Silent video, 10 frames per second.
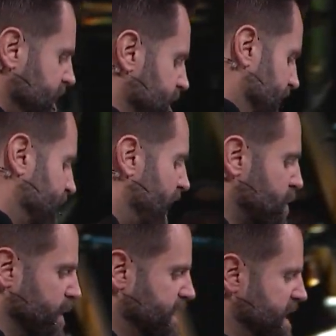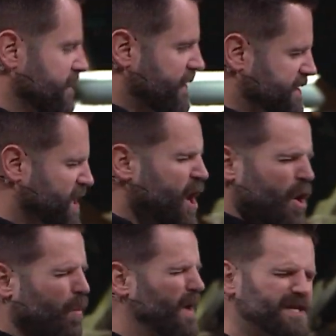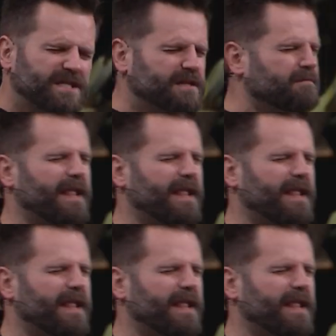that God would give us wisdom